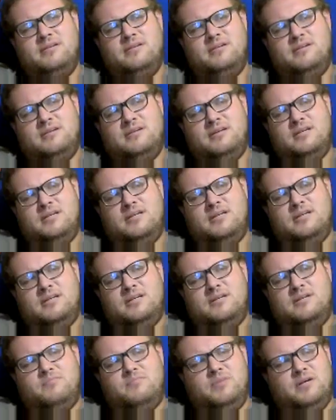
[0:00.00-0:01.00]
You just have to have
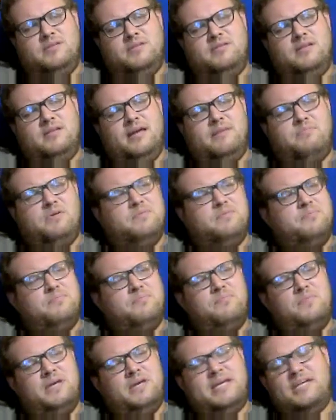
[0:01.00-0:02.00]
a But, like, but,
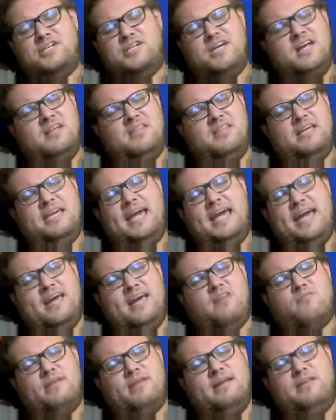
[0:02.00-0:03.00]
that, like, dude. shout out to Gang
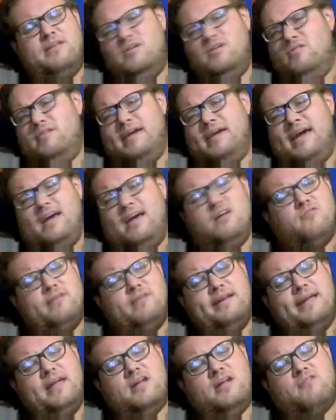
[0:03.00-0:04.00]
Green, though. Gang
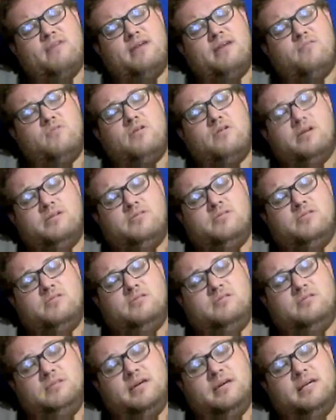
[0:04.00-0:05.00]
Green had a great run.
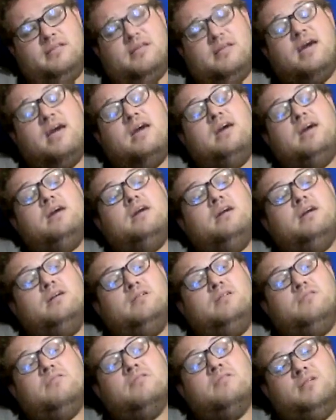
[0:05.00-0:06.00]
Like,
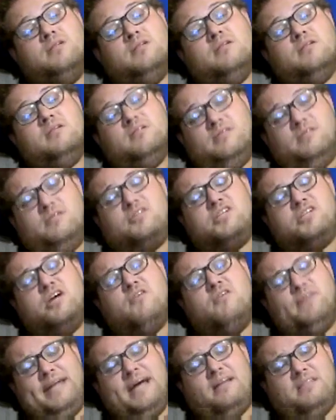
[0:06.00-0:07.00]
they, they're
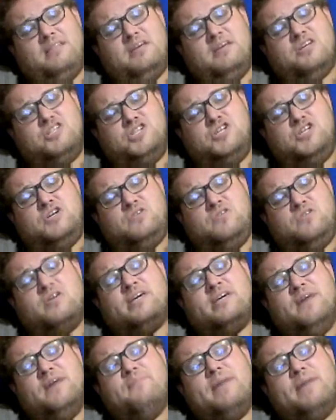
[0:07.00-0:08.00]
showing out this year. Their
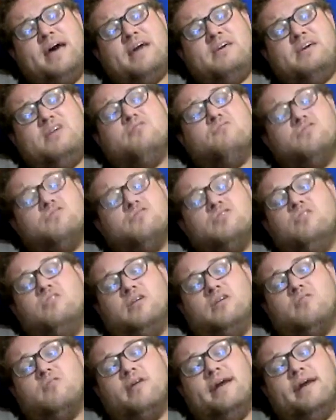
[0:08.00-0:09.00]
comeback year is
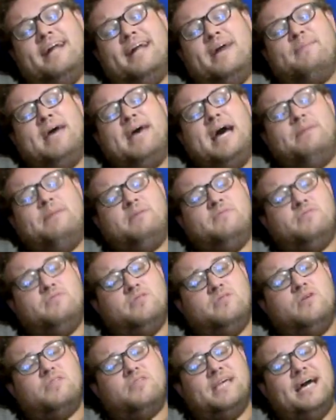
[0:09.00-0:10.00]
going great. I'm happy for
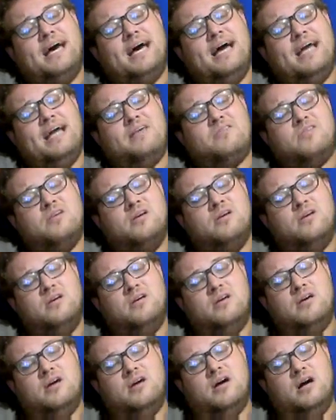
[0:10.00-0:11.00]
those guys.
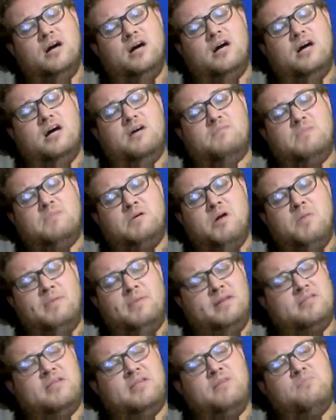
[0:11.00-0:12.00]
Um, I'm hoping
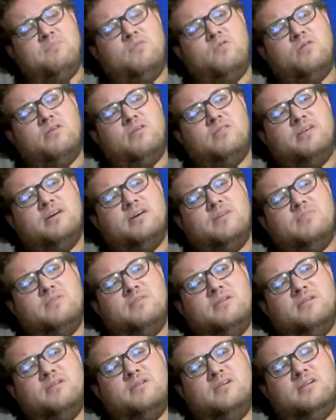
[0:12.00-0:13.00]
yeah, to see more of them.
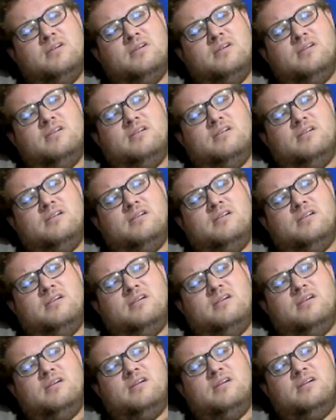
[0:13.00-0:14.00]
They, they, they,
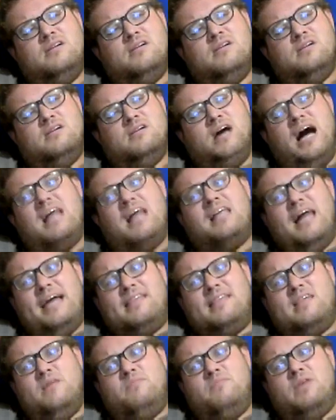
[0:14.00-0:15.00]
played well. I
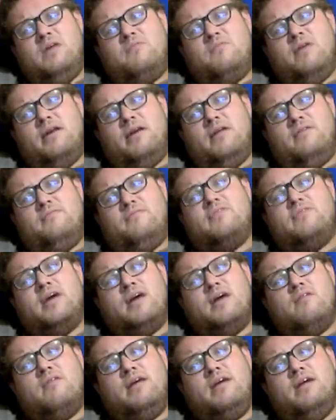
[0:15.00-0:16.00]
like them. They, they run a well.
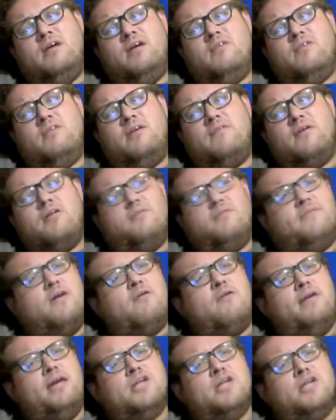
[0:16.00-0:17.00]
very they run a
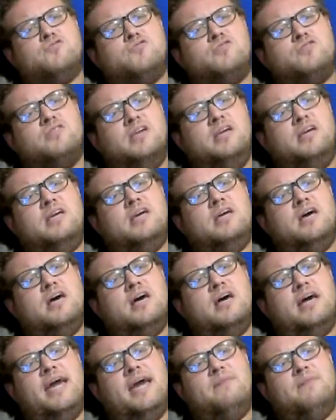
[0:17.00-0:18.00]
very interesting
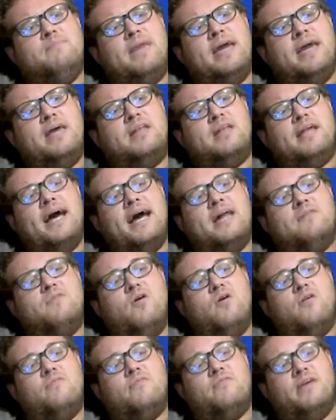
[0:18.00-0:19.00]
uh, eight man kind of
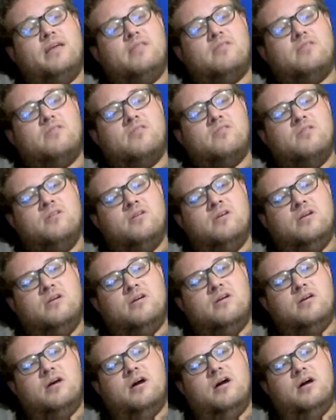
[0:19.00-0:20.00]
offense.
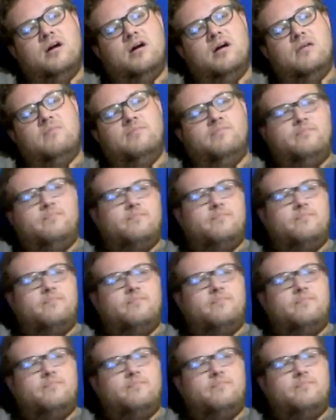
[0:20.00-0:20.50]
Right. Um,